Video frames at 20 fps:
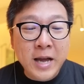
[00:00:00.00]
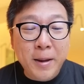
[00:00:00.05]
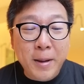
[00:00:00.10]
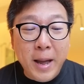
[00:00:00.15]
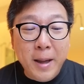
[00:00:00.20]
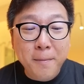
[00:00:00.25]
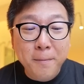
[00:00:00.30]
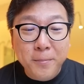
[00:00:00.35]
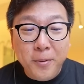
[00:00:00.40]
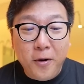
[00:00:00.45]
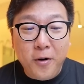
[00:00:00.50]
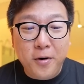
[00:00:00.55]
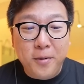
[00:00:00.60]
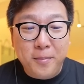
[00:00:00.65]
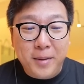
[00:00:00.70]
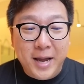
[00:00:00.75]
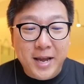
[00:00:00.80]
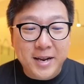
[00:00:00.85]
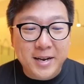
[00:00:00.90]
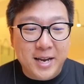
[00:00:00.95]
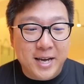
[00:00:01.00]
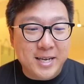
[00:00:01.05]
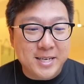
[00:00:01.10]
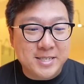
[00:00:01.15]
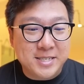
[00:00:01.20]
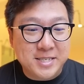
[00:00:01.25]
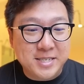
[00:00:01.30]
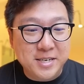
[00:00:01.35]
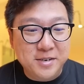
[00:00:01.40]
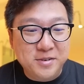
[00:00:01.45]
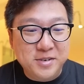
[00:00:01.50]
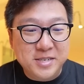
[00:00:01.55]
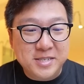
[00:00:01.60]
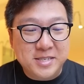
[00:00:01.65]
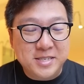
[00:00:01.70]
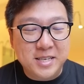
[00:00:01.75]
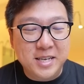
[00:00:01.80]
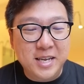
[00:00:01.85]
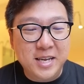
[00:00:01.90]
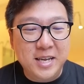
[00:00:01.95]
Ember, man. Like,
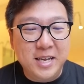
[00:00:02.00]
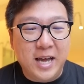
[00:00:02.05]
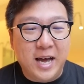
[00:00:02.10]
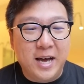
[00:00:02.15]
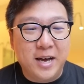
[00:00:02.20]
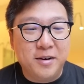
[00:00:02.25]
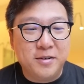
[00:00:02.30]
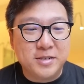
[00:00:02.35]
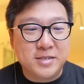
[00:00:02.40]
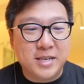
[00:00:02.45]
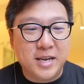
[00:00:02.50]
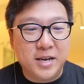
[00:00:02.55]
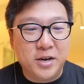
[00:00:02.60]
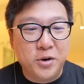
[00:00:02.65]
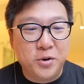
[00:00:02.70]
seriously, I was like,